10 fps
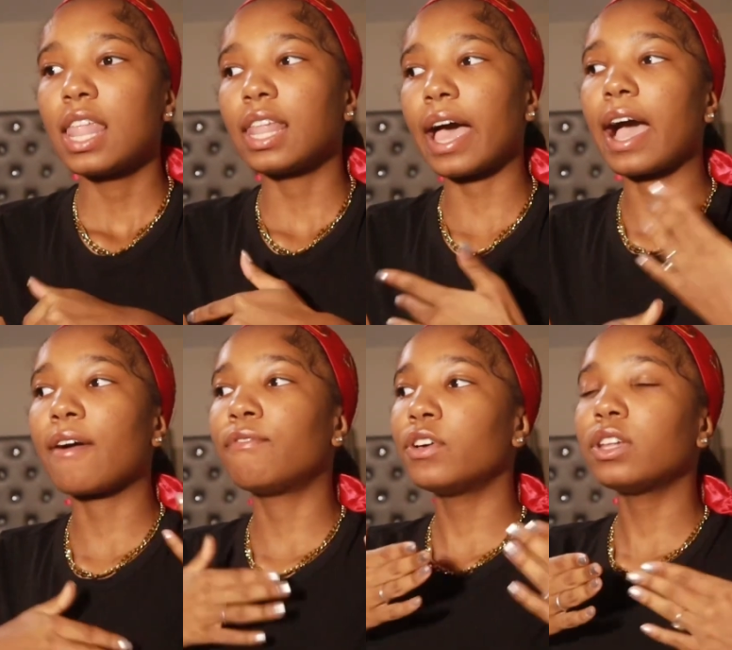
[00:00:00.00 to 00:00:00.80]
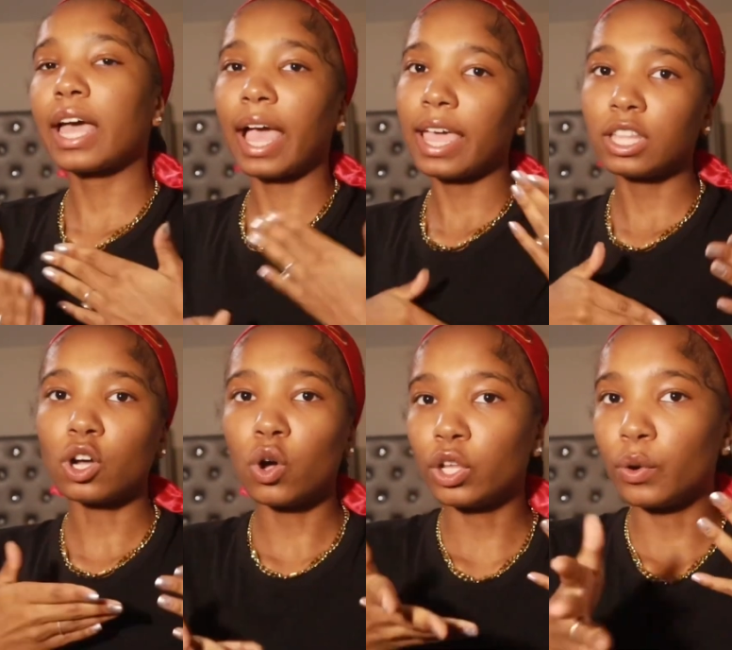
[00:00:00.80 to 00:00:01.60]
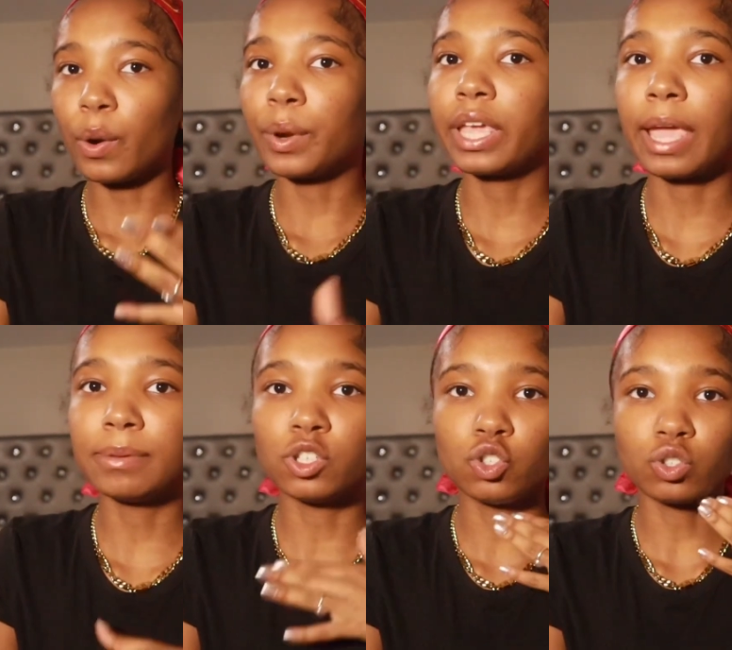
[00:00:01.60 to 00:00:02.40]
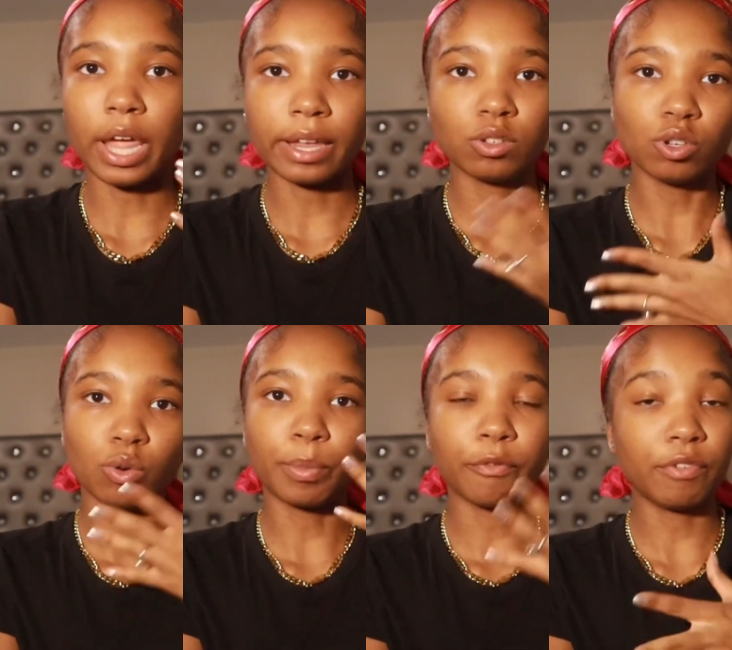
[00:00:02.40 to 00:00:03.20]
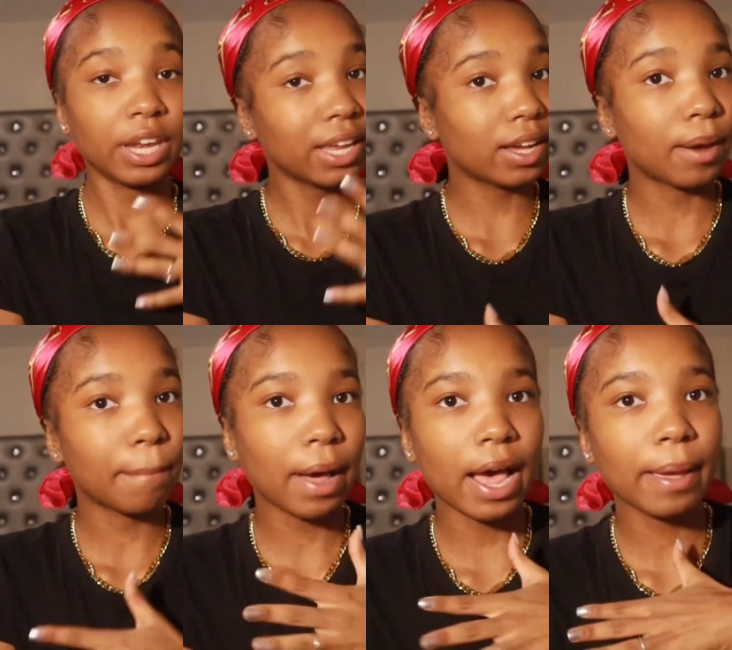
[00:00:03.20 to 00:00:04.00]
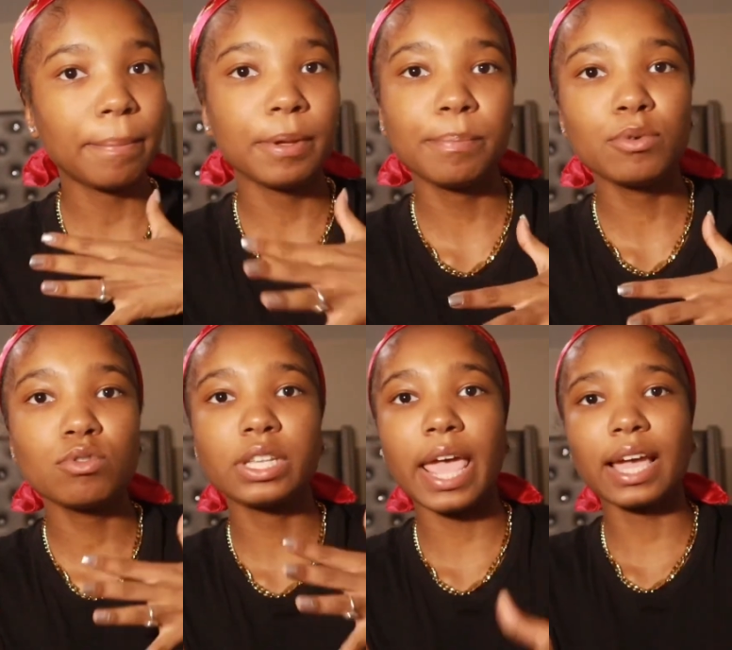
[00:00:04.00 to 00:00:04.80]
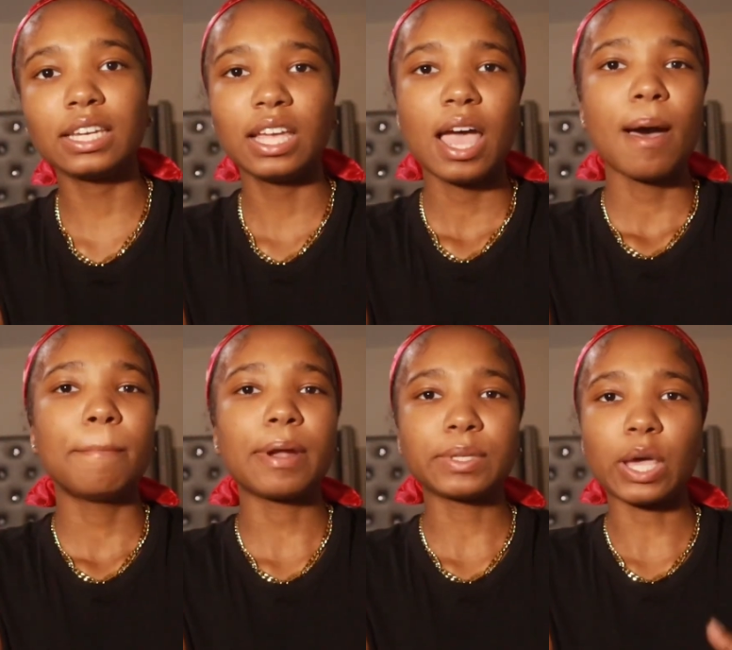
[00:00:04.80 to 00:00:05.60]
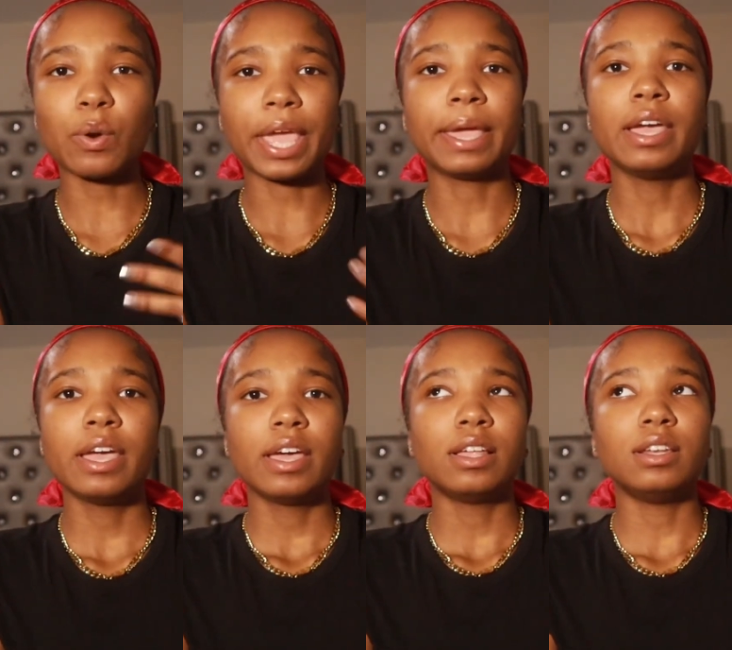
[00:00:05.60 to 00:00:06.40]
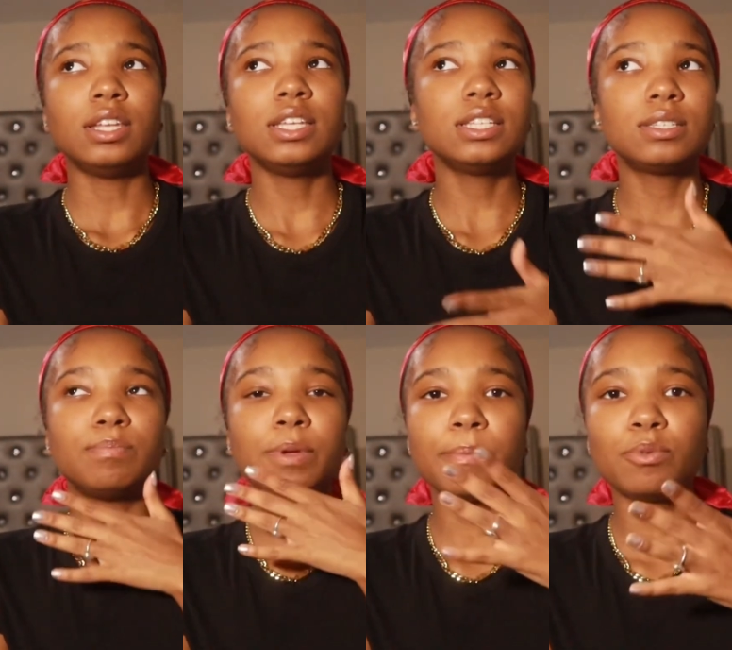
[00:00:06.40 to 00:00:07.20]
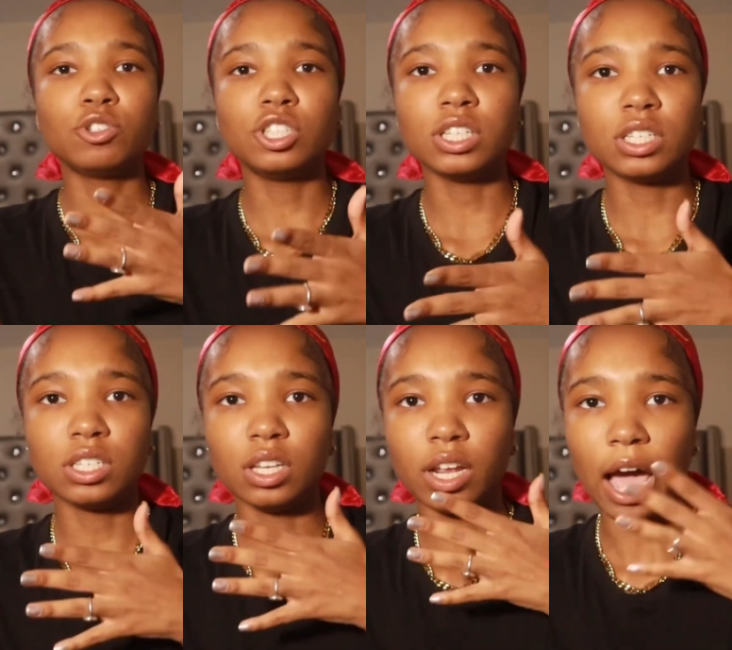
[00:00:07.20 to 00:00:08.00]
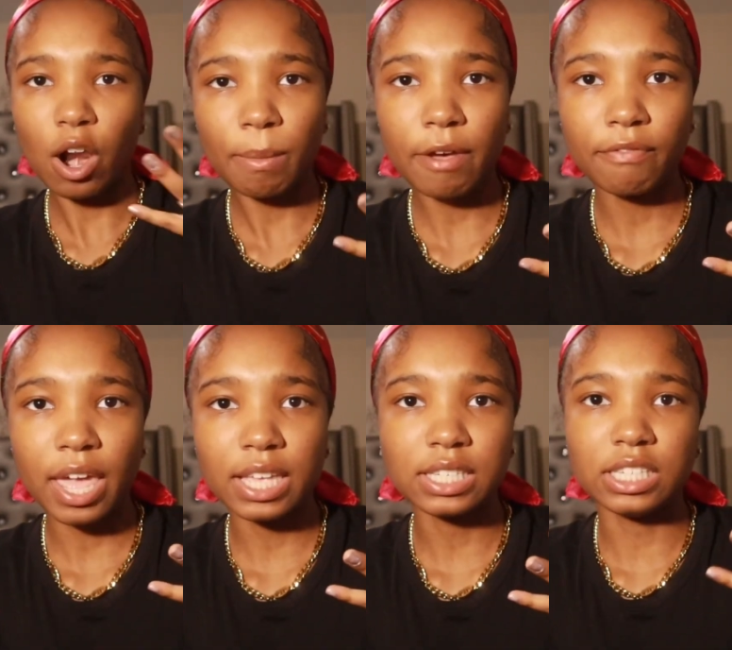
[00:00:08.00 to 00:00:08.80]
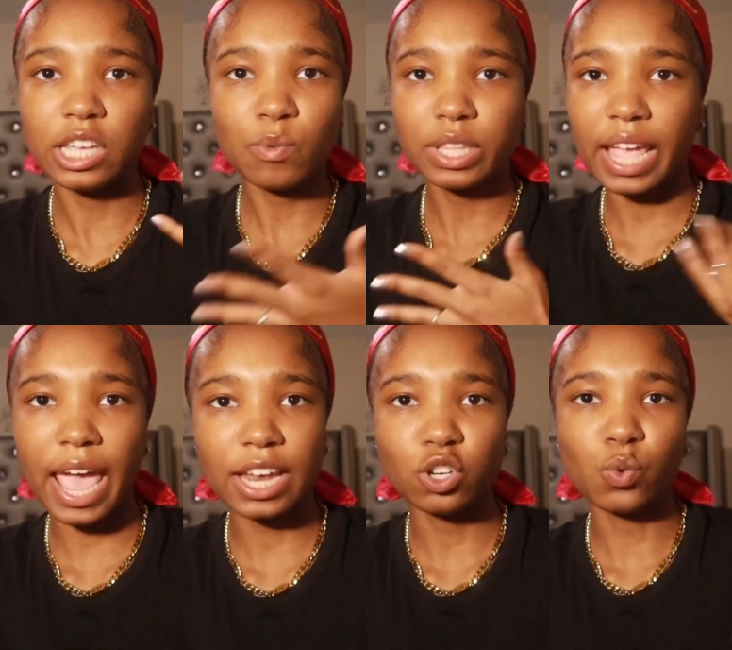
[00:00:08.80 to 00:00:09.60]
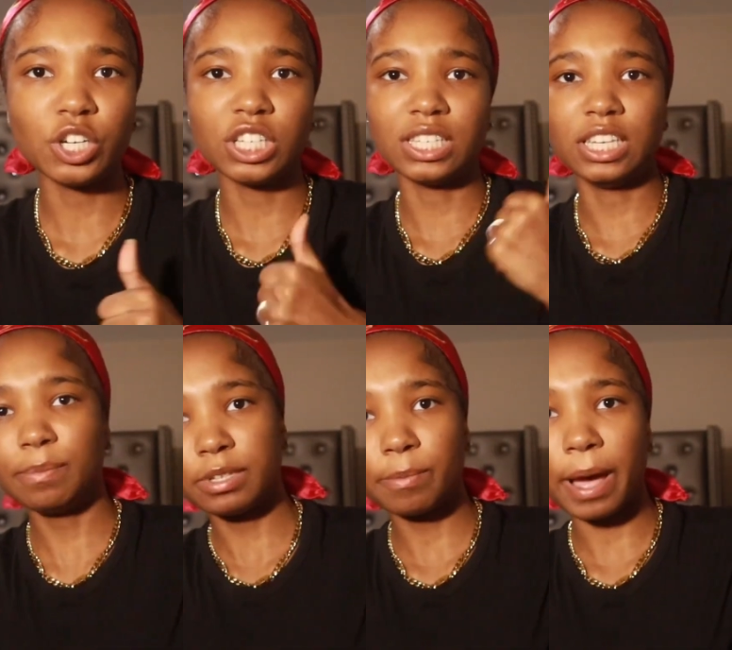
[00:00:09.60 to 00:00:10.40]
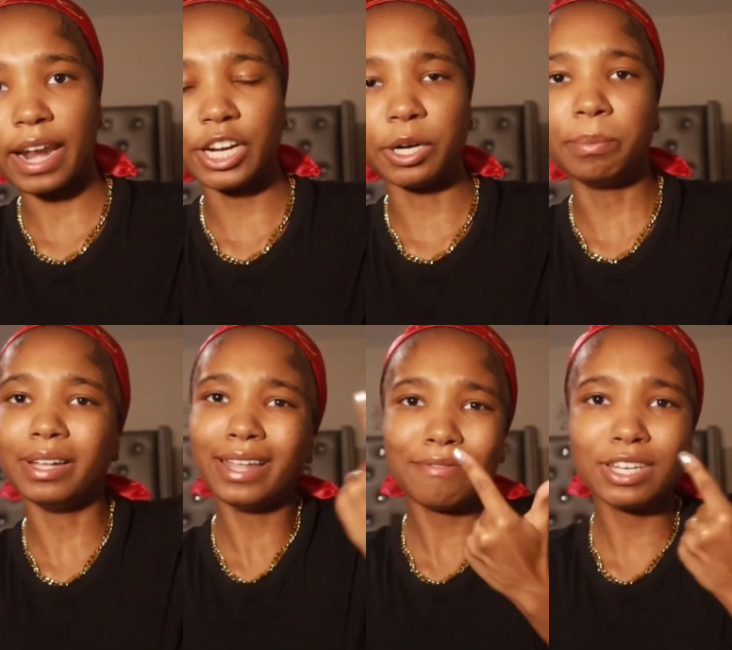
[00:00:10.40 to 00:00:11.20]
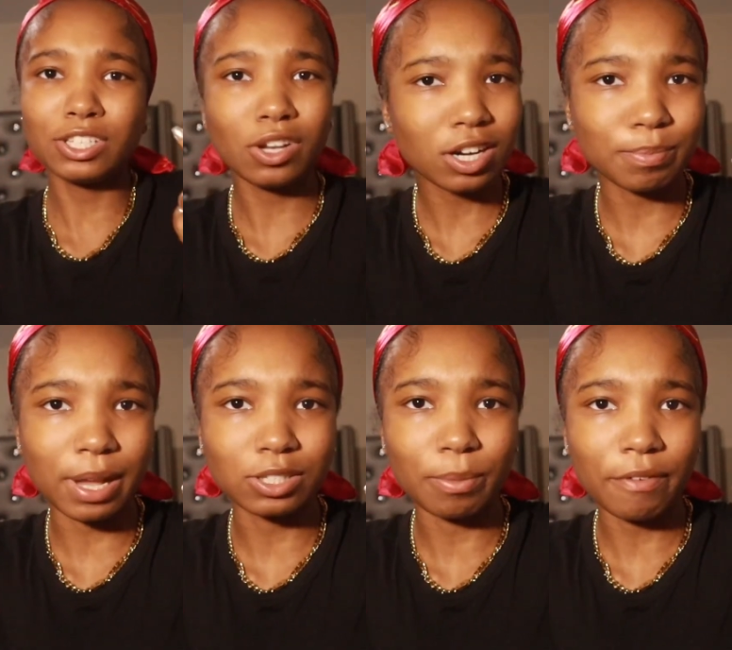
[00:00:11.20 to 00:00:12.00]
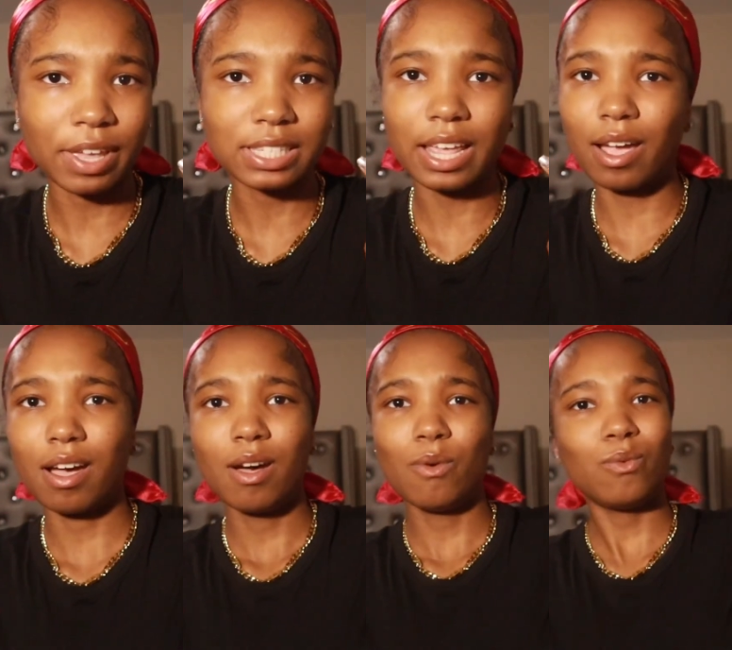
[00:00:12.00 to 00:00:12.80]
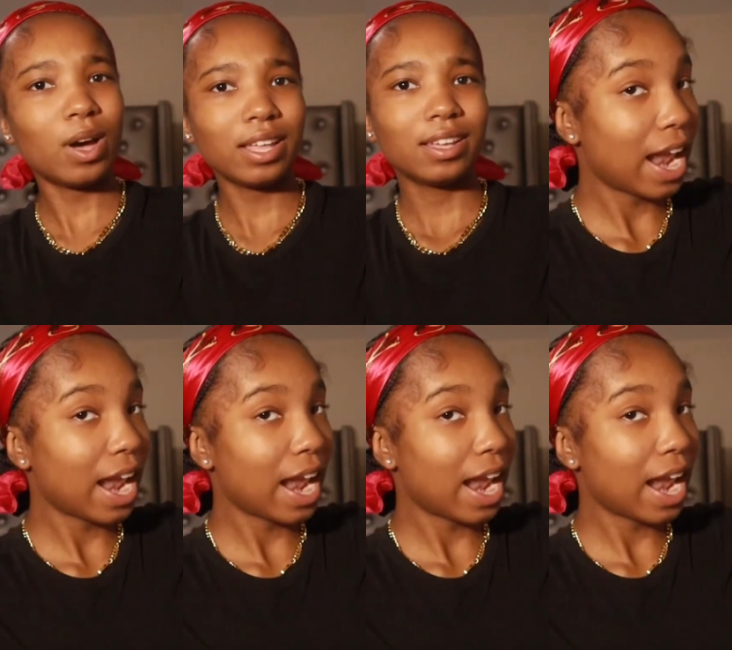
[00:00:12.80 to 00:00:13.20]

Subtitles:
Like, I felt like I hit the holy grail when it came to, like, you know, preventing my pimples and acne, but I was like, okay, these pimples just got on my face, did what they had to do, and just dipped up out of here, but left these dark spots on my face. Like, what?